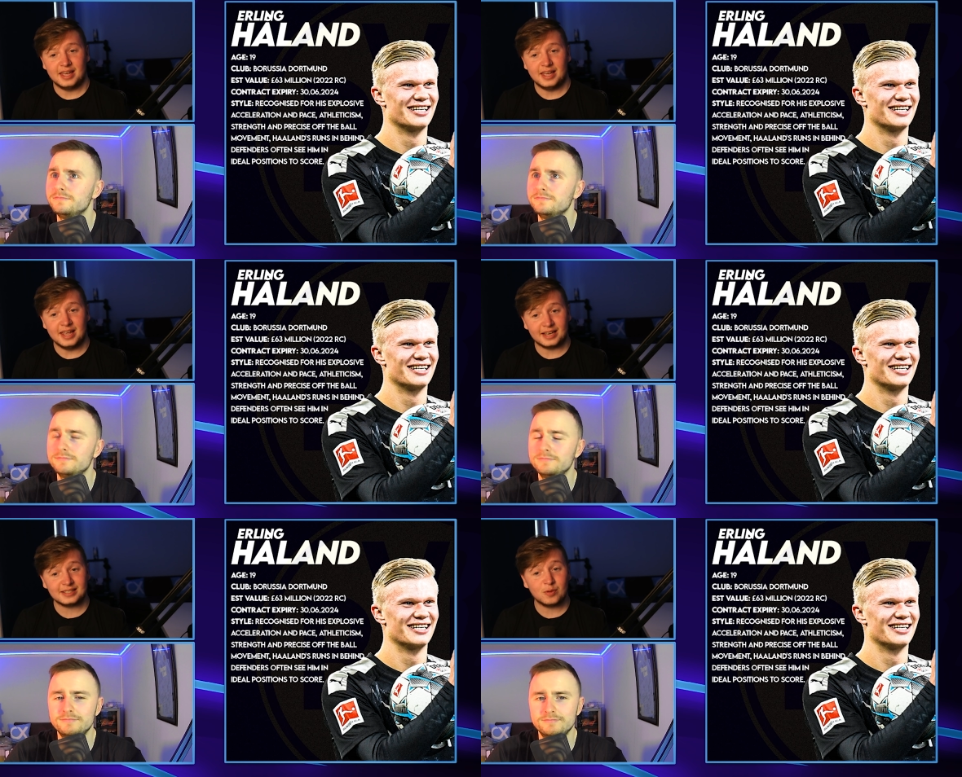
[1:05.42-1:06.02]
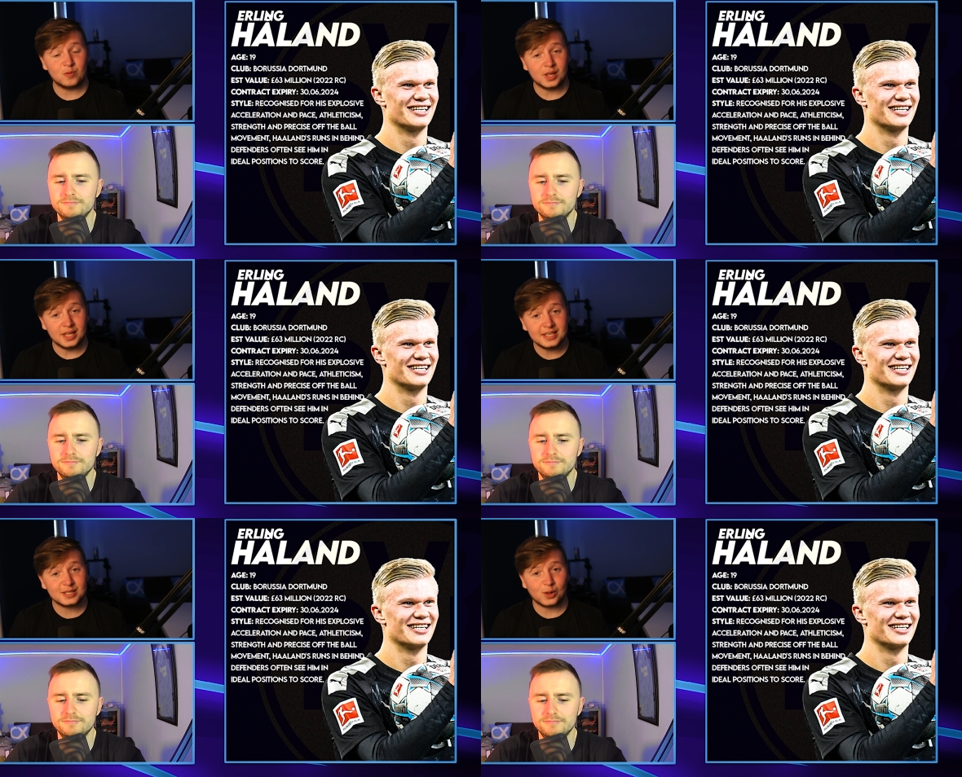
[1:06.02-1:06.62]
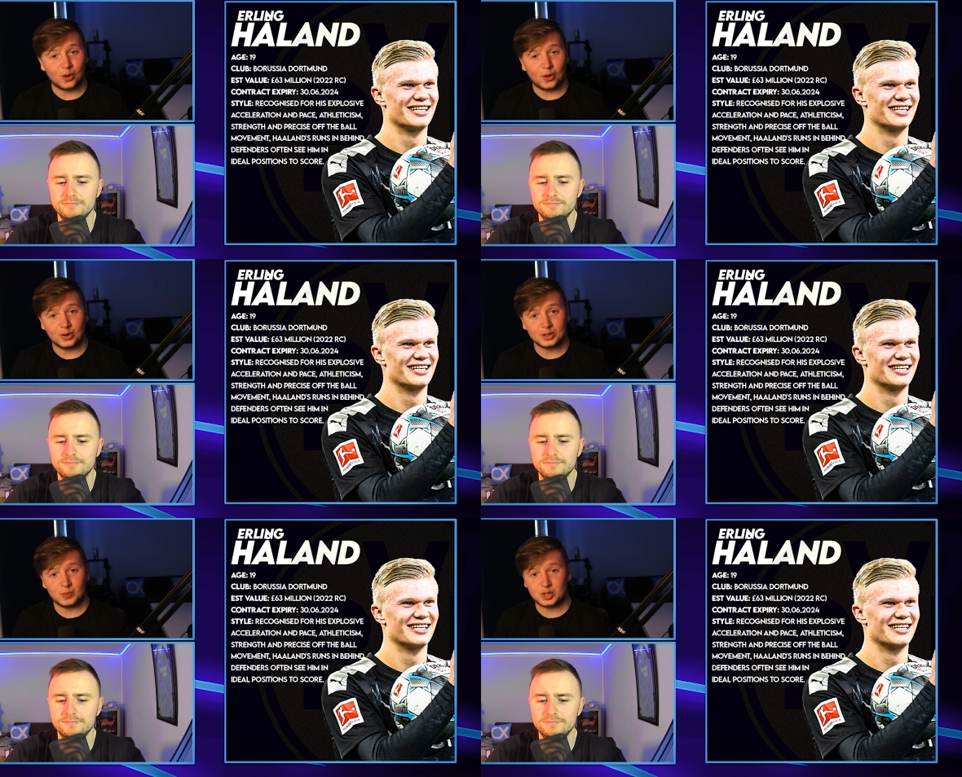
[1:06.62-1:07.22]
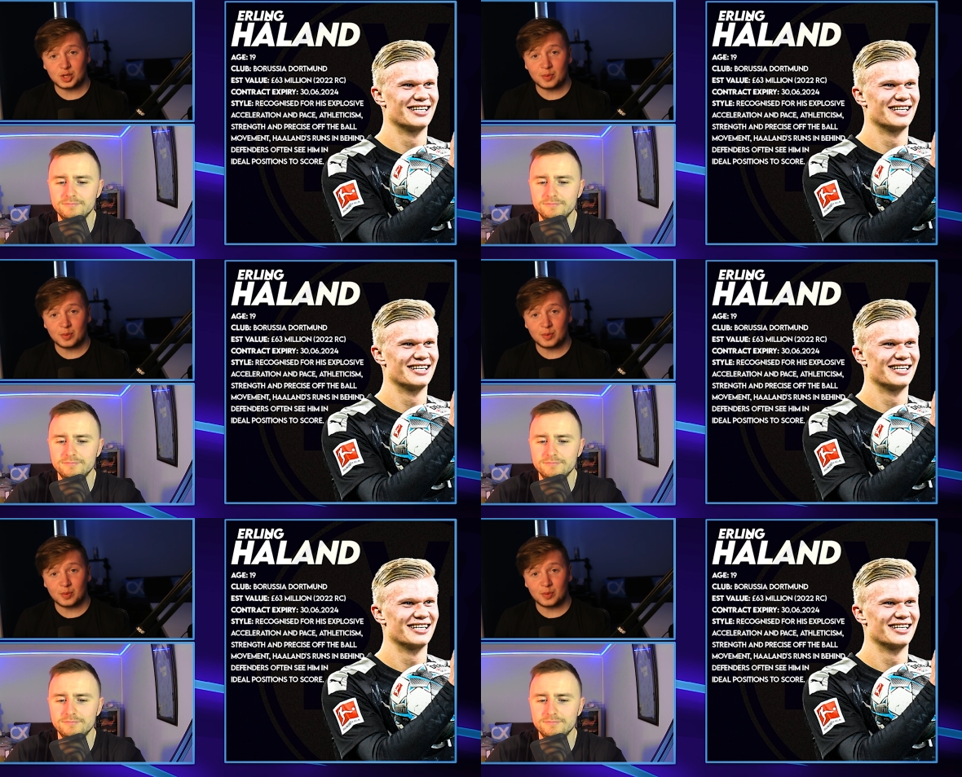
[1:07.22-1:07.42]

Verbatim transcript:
Speaker 1: he has a release clause which